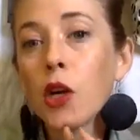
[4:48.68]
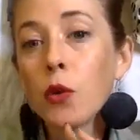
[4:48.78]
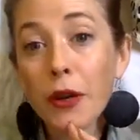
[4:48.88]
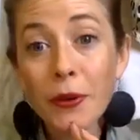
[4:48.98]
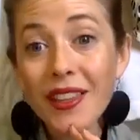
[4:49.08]

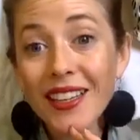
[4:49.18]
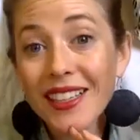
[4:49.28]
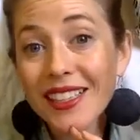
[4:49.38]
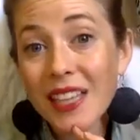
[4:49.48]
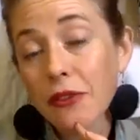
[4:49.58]
where we think
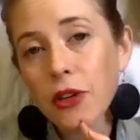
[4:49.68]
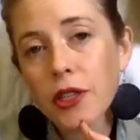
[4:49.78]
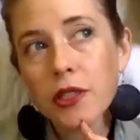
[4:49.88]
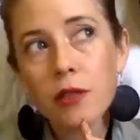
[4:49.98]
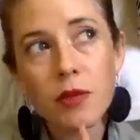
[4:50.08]
it's safe for
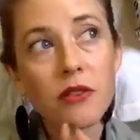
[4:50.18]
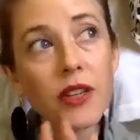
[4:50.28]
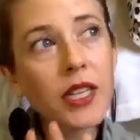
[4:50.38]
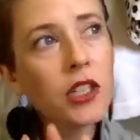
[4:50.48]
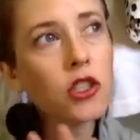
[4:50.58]
us to be
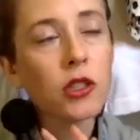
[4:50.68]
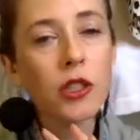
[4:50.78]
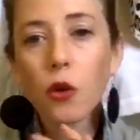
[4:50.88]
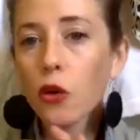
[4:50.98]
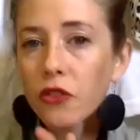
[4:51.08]

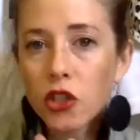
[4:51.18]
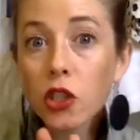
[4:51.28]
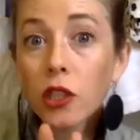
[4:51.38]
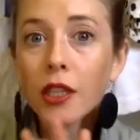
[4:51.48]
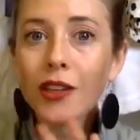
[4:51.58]
financially or
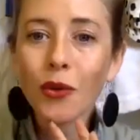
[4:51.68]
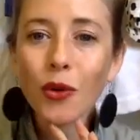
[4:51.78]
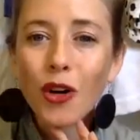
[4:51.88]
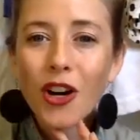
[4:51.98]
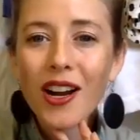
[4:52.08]
visually
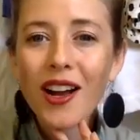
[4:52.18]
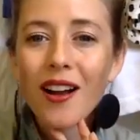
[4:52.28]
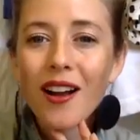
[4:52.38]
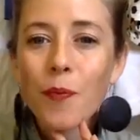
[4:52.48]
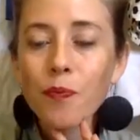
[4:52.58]
or
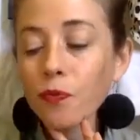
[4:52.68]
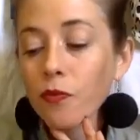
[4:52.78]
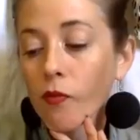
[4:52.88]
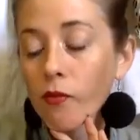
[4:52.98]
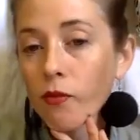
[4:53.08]

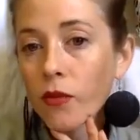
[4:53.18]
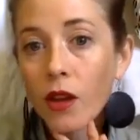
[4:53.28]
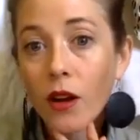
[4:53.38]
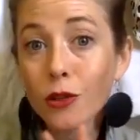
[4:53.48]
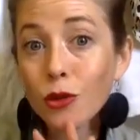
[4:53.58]

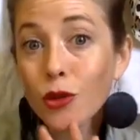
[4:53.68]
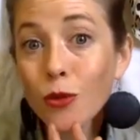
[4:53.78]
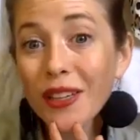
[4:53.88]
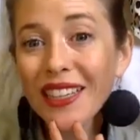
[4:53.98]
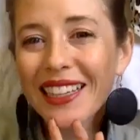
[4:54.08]
on social
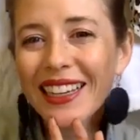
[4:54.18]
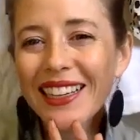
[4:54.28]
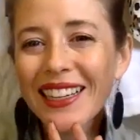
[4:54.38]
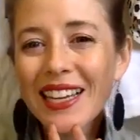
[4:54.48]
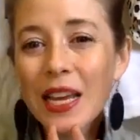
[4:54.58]

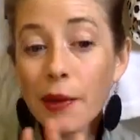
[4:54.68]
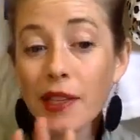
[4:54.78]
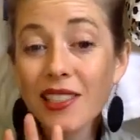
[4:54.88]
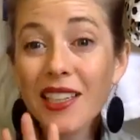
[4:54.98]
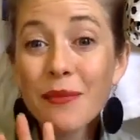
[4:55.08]
media,
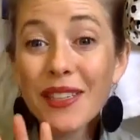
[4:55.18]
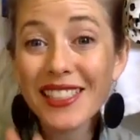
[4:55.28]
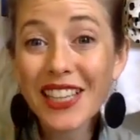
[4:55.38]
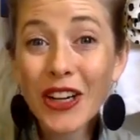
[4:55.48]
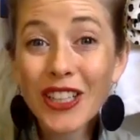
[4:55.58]
because it can be
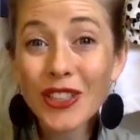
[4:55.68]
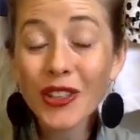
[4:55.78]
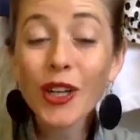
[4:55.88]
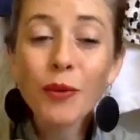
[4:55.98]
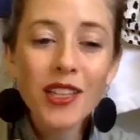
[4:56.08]
scary to
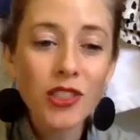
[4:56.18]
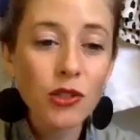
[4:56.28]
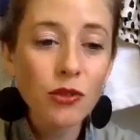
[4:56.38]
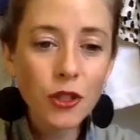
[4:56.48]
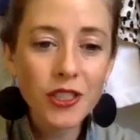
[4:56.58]
grow because it's
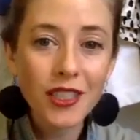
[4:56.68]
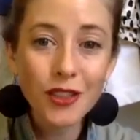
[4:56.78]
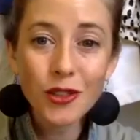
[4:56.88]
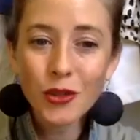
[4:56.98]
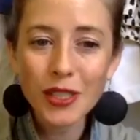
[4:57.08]
forcing
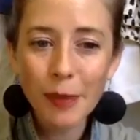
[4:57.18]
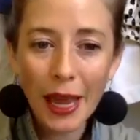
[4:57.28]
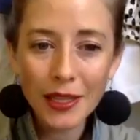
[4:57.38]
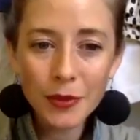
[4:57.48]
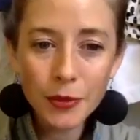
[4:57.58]
us to
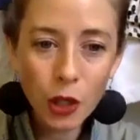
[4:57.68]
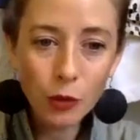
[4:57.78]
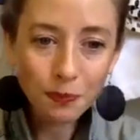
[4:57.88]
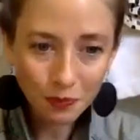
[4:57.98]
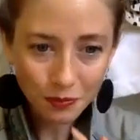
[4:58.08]
expand.
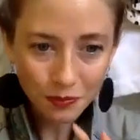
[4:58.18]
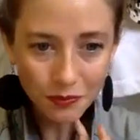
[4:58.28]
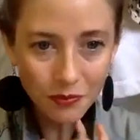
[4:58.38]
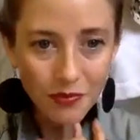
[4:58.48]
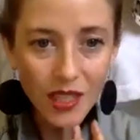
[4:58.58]
So
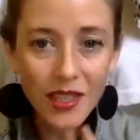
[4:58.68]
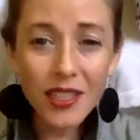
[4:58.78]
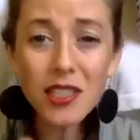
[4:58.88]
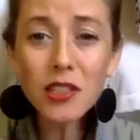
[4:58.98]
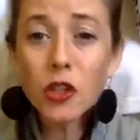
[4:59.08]
That
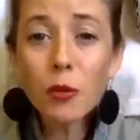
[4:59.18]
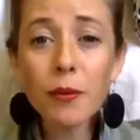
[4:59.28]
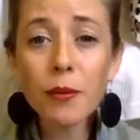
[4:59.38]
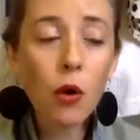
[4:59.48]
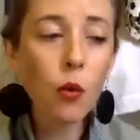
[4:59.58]
is a little bit
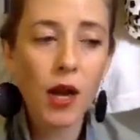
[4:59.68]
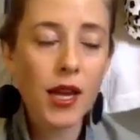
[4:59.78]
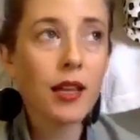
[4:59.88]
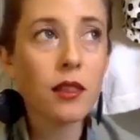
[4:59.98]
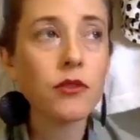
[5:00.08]
about why
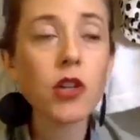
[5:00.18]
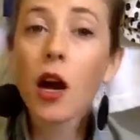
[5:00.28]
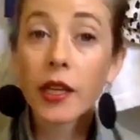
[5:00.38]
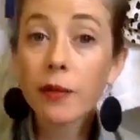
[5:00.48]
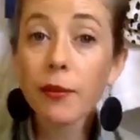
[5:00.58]
I love
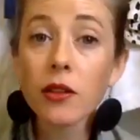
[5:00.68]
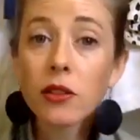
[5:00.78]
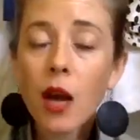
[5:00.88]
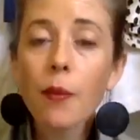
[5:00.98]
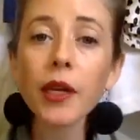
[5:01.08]
talking about this
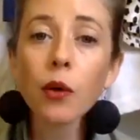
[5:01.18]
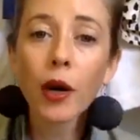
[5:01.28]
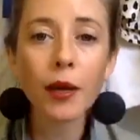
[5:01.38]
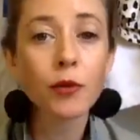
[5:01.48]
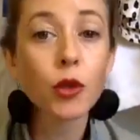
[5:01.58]
topic and
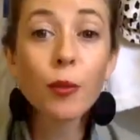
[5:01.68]
why I'm so